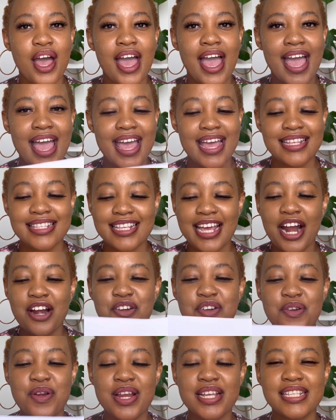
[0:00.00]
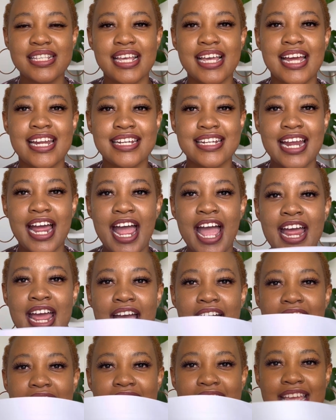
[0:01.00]
hence I created
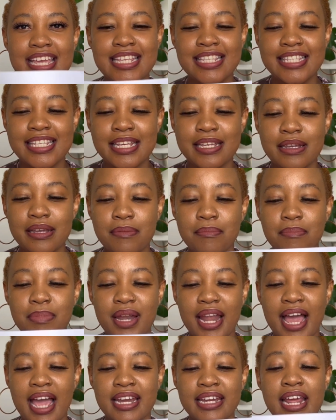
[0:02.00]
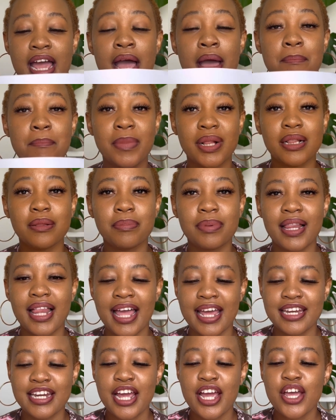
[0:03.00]
a eating plan and meal
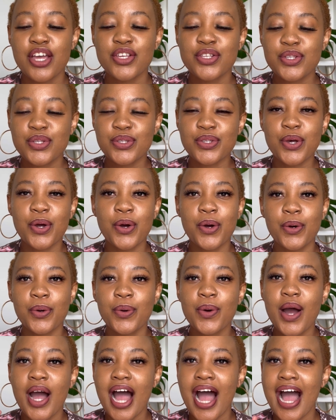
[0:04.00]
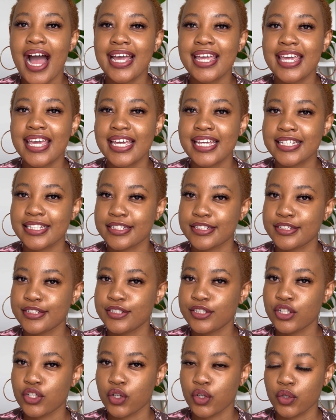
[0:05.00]
plan, so I can,
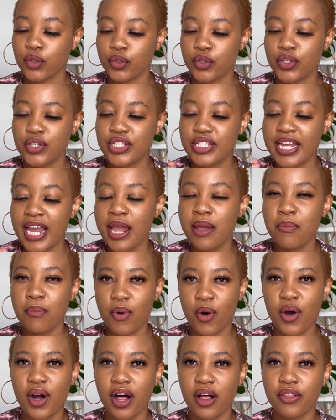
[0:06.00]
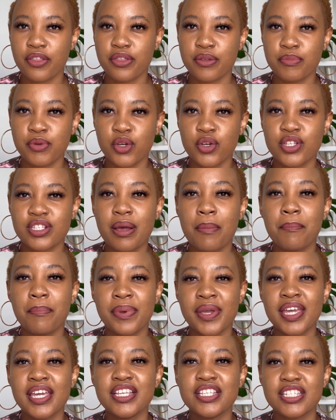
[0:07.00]
you know, stay more healthy, because I'm
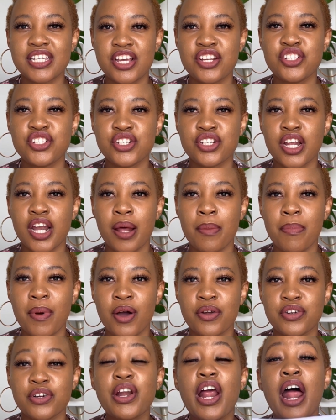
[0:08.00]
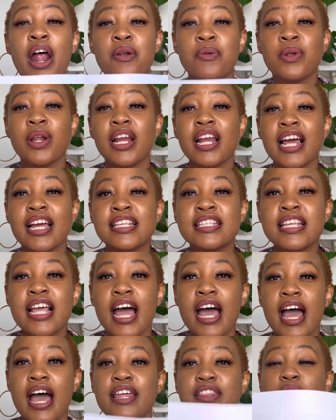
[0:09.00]
being intentional about it. I realize
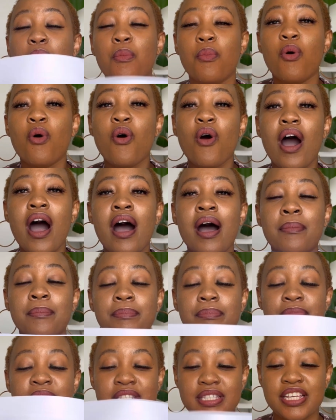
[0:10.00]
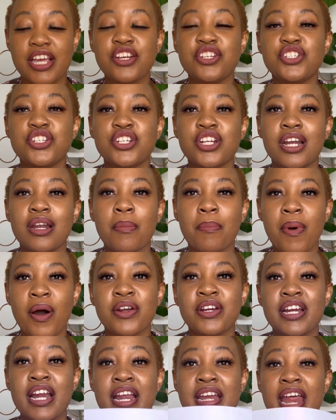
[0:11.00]
the more I'm intentional about
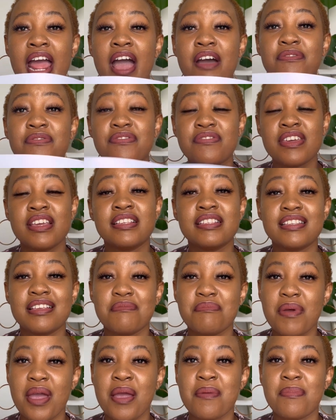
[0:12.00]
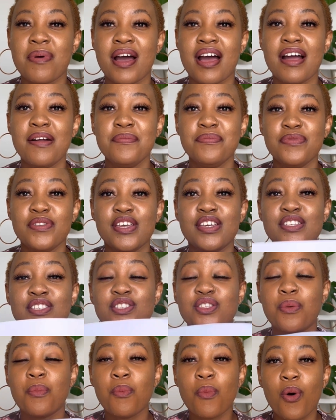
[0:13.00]
it and have things in paper, is
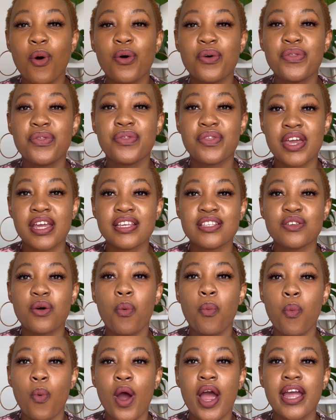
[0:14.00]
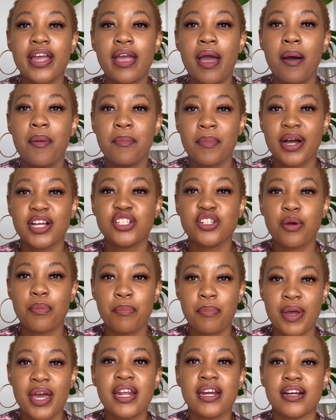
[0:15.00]
the more things work much
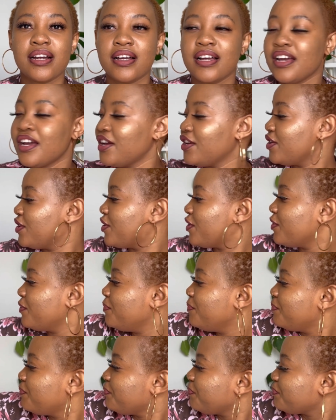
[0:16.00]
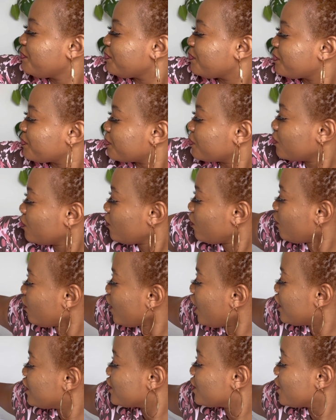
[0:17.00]
better, you know.
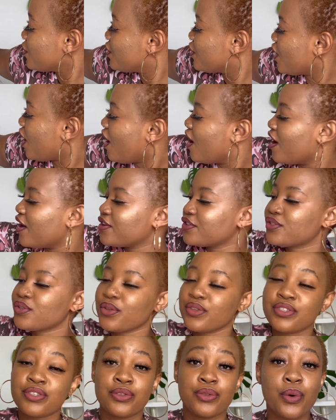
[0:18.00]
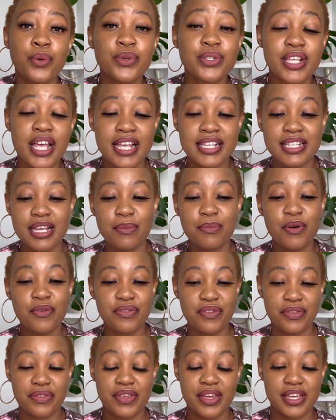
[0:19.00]
So yeah, so those are some of
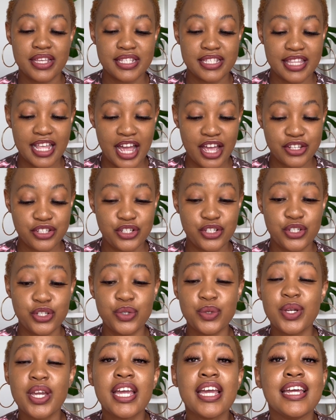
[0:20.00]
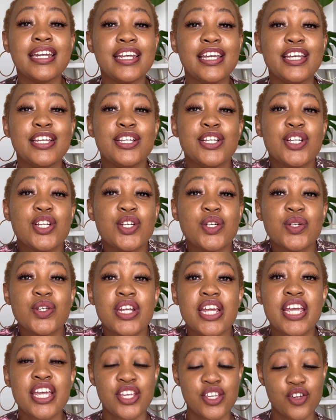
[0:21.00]
the things that you can include
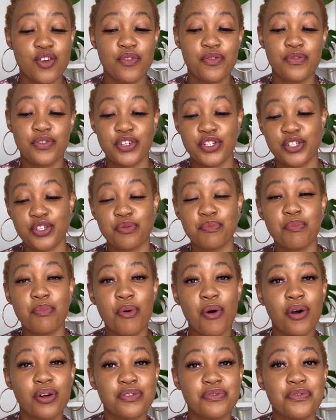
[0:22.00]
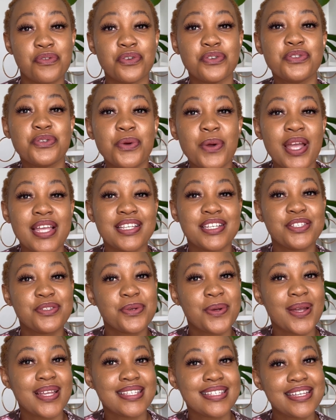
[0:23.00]
in your vision board for
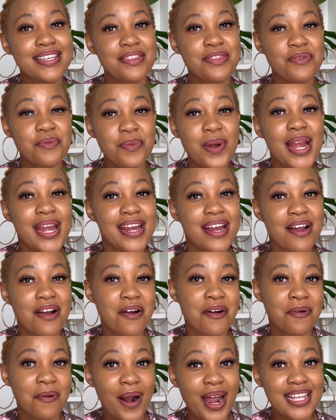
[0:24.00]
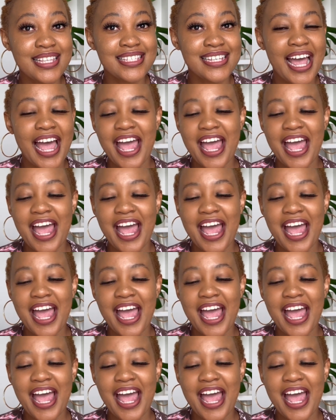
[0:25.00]
2023. All right,